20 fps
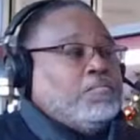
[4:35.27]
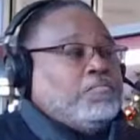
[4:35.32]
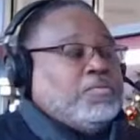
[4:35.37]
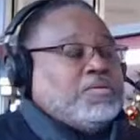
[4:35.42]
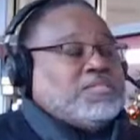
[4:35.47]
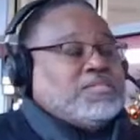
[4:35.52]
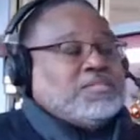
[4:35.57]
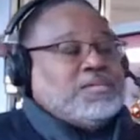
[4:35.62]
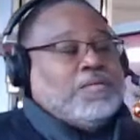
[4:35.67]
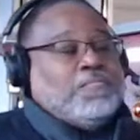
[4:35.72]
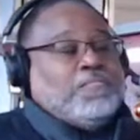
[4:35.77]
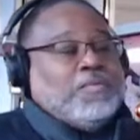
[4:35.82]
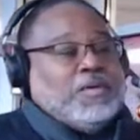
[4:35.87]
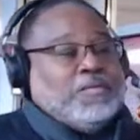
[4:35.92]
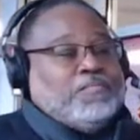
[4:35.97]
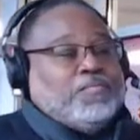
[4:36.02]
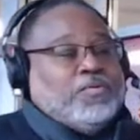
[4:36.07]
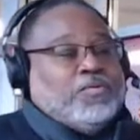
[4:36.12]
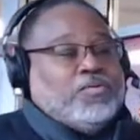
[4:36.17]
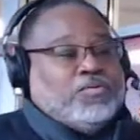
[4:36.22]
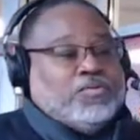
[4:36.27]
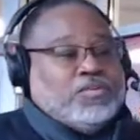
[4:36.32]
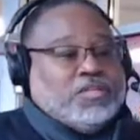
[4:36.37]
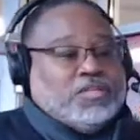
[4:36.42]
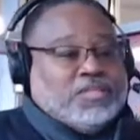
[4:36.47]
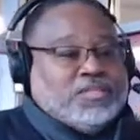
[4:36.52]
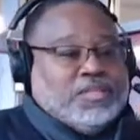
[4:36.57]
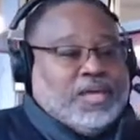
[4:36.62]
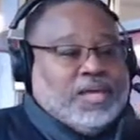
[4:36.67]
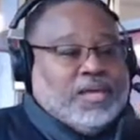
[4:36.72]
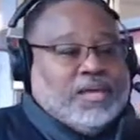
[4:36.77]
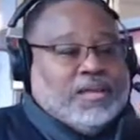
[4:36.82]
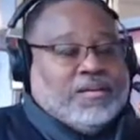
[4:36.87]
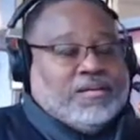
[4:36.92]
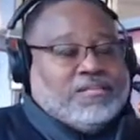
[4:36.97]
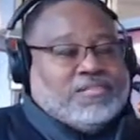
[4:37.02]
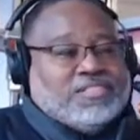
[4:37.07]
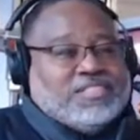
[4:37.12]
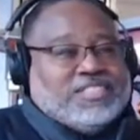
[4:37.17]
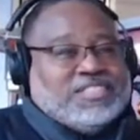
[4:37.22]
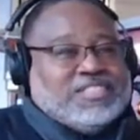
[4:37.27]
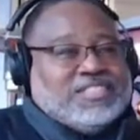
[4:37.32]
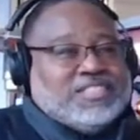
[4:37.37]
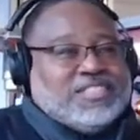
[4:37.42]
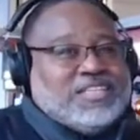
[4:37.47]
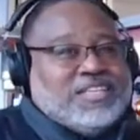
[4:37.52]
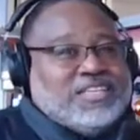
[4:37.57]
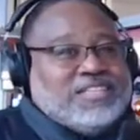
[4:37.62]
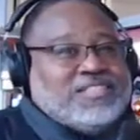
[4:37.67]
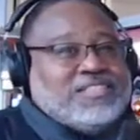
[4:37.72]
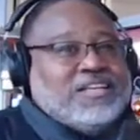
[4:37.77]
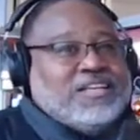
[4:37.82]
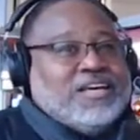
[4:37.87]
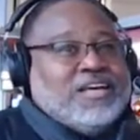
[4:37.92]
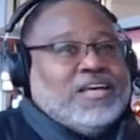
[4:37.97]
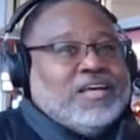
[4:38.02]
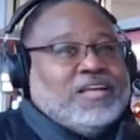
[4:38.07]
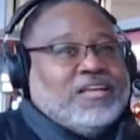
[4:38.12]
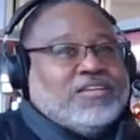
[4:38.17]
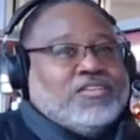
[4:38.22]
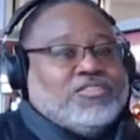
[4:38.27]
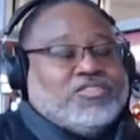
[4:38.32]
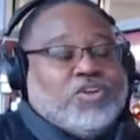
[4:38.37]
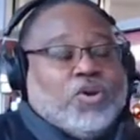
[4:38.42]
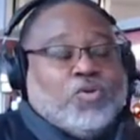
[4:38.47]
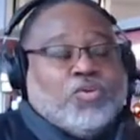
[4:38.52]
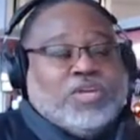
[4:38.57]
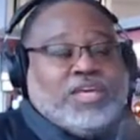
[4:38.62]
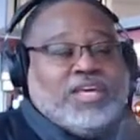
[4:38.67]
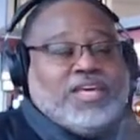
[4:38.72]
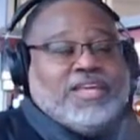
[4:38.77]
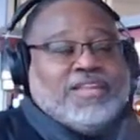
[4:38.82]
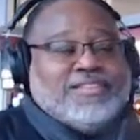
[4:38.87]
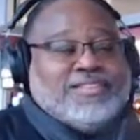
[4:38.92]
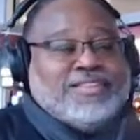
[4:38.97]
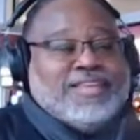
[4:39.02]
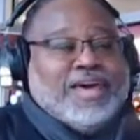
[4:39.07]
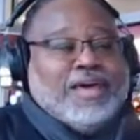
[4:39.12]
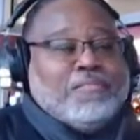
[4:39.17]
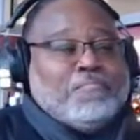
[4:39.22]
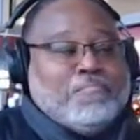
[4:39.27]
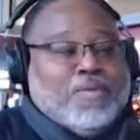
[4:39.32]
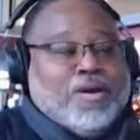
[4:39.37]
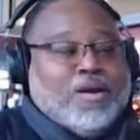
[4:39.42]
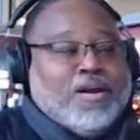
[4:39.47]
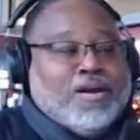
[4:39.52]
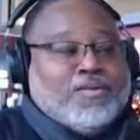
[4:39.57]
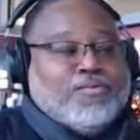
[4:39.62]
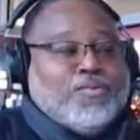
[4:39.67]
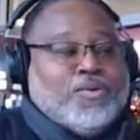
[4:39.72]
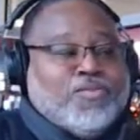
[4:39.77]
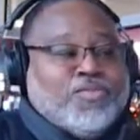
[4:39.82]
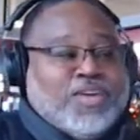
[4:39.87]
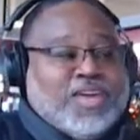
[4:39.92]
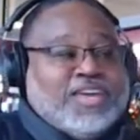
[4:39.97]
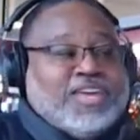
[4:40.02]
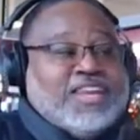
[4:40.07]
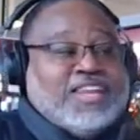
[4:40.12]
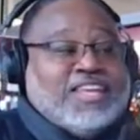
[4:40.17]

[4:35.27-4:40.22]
but some people they just don't hit that mark where they can